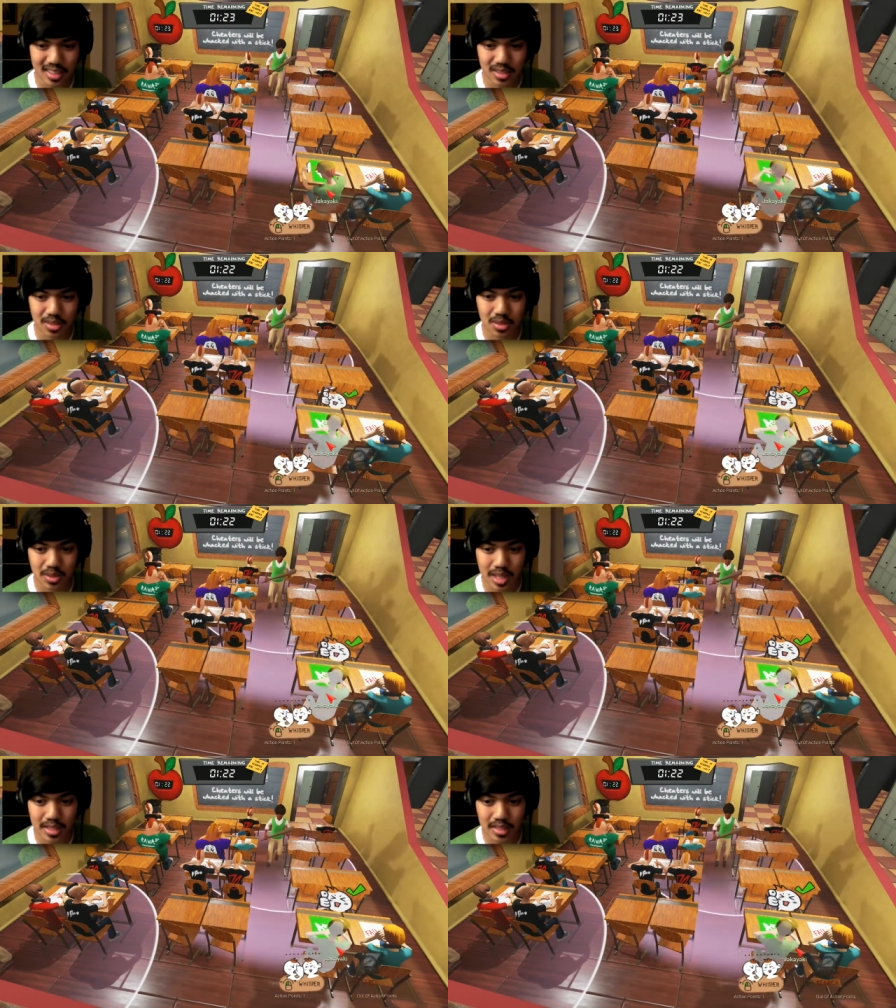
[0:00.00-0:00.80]
search
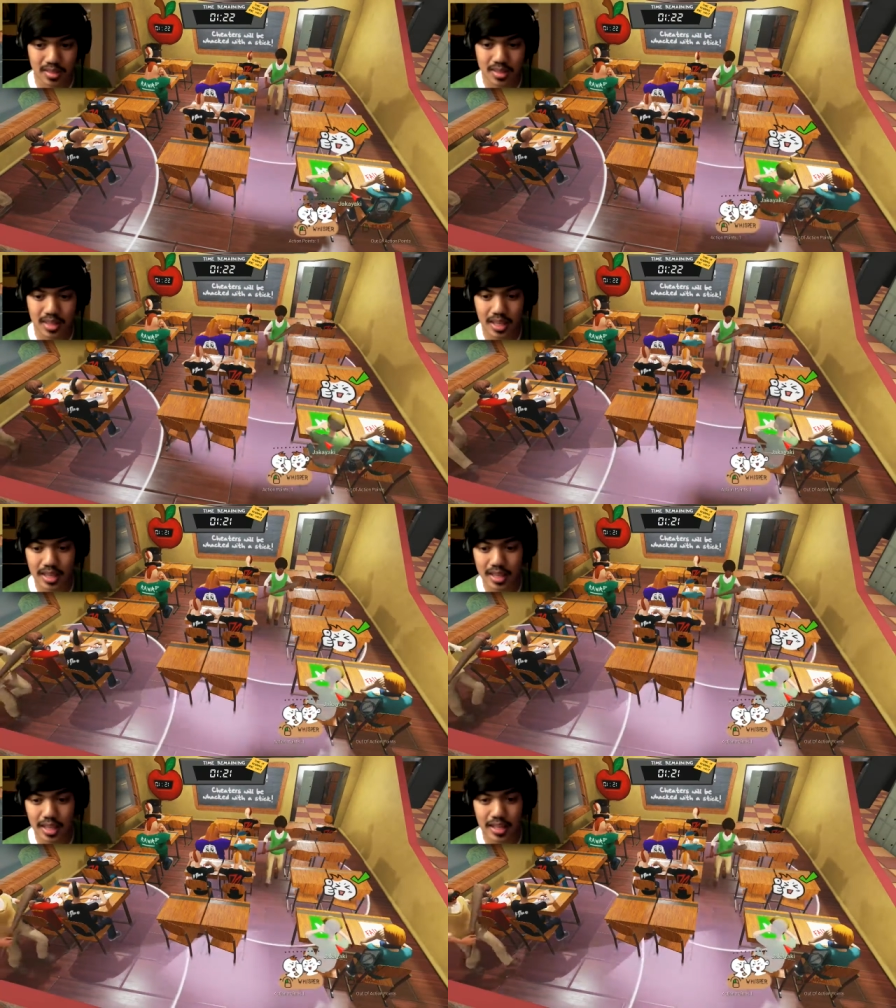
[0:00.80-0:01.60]
those answers,
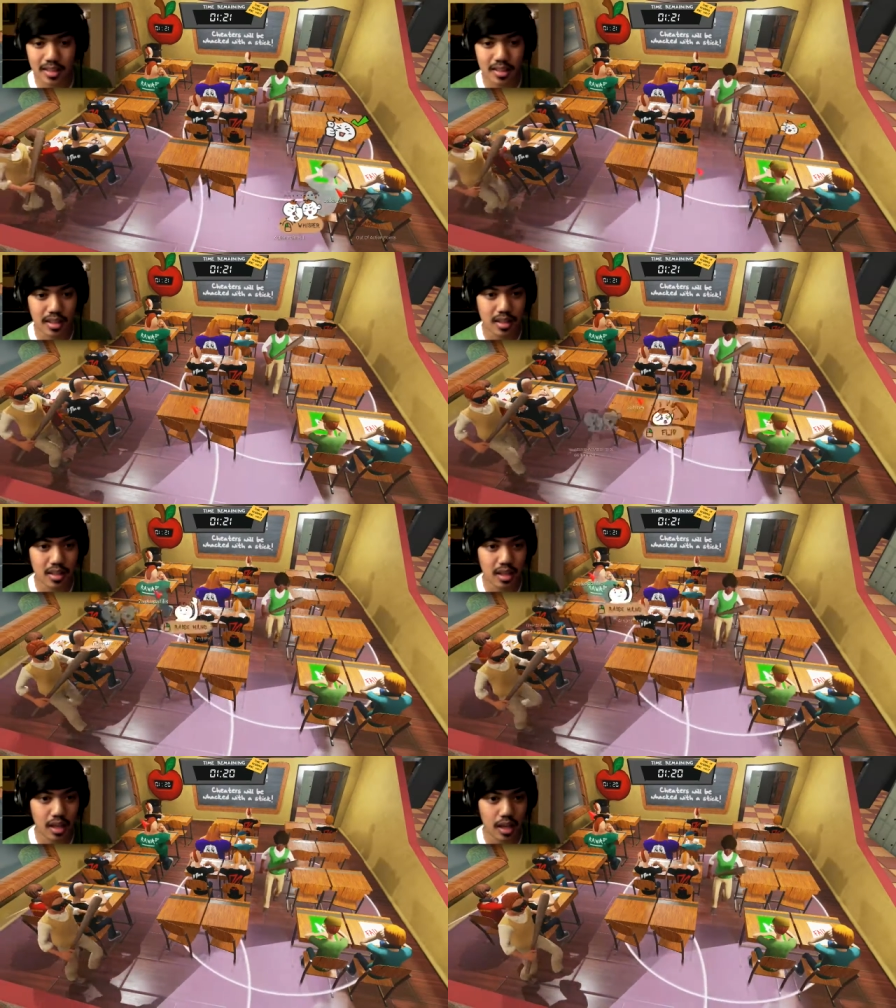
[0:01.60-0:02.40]
and then
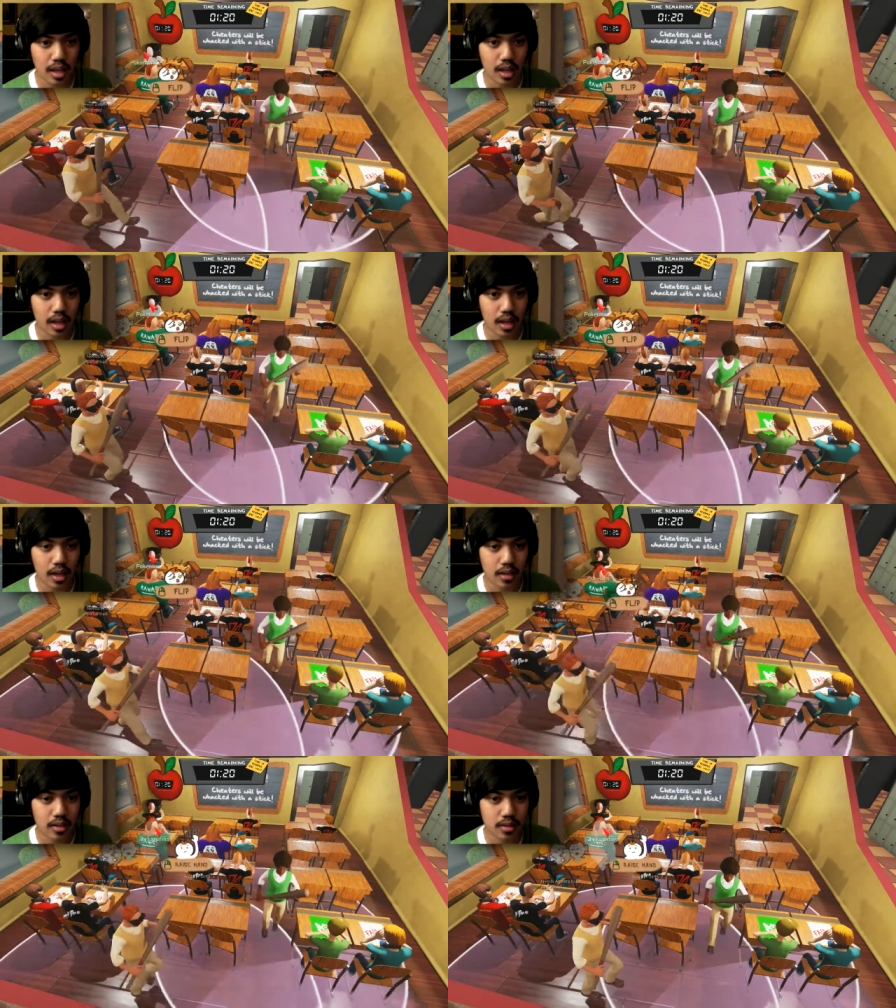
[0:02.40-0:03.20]
uh,